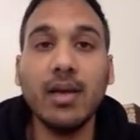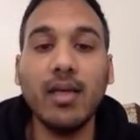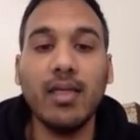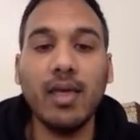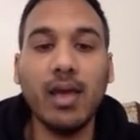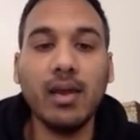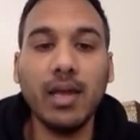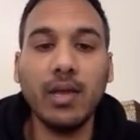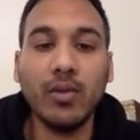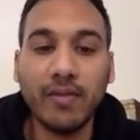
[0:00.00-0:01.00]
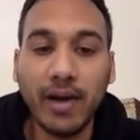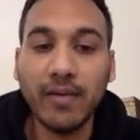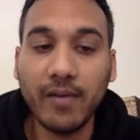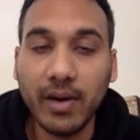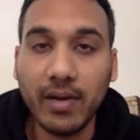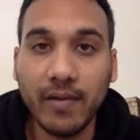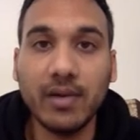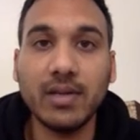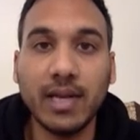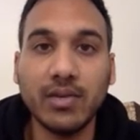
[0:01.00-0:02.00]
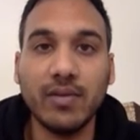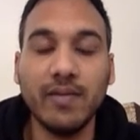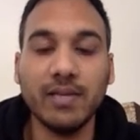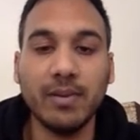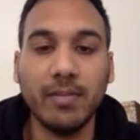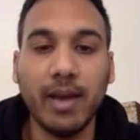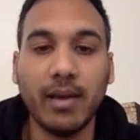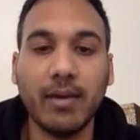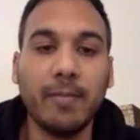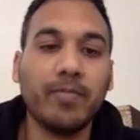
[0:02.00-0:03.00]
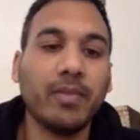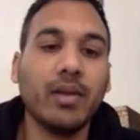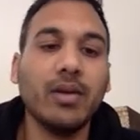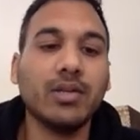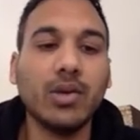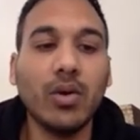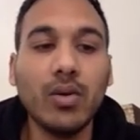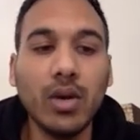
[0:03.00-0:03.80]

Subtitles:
then you'll find it very difficult to get your investment back. So